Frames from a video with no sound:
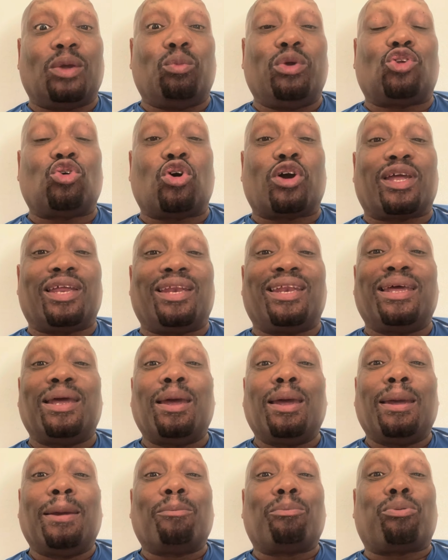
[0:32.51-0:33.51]
We're talking
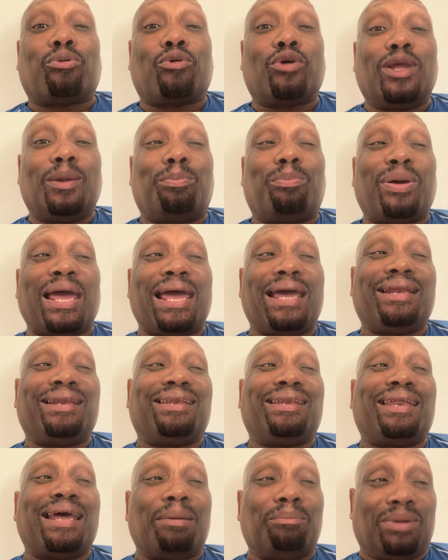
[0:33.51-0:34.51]

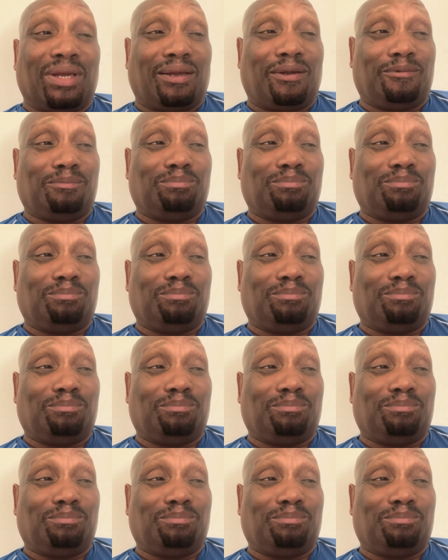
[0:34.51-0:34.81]
pre-pandemic.